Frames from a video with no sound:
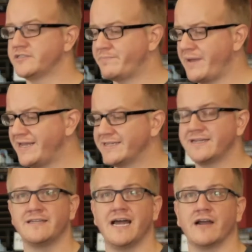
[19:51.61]
just a basic
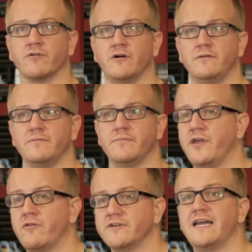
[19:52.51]
attack roll with
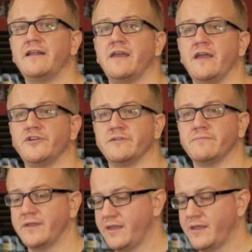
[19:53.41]
no retaliation,